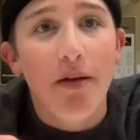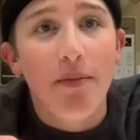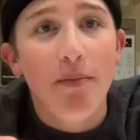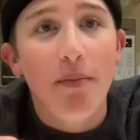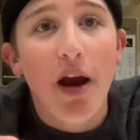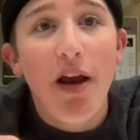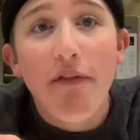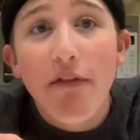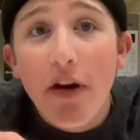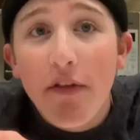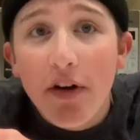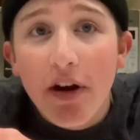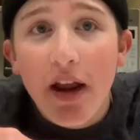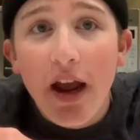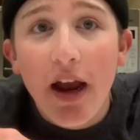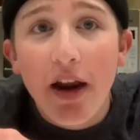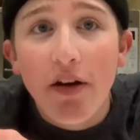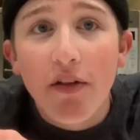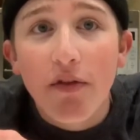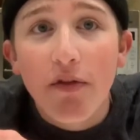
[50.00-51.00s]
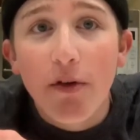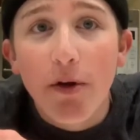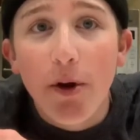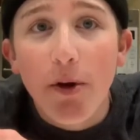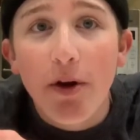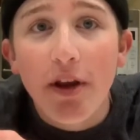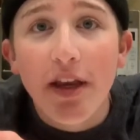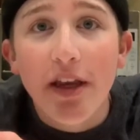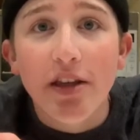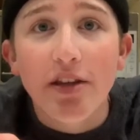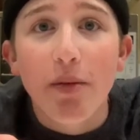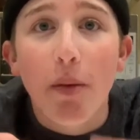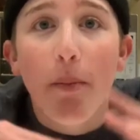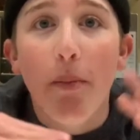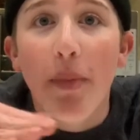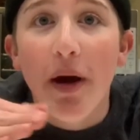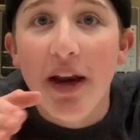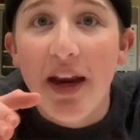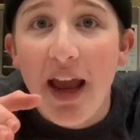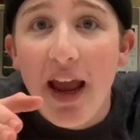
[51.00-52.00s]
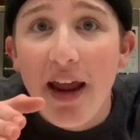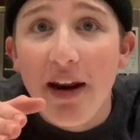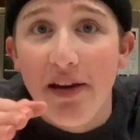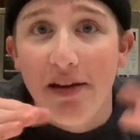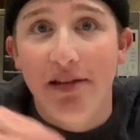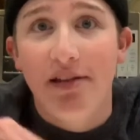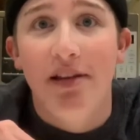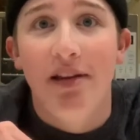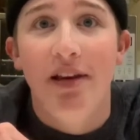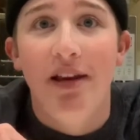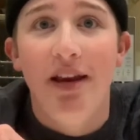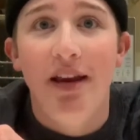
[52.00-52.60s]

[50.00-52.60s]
my favorite kind of fruit is bananas,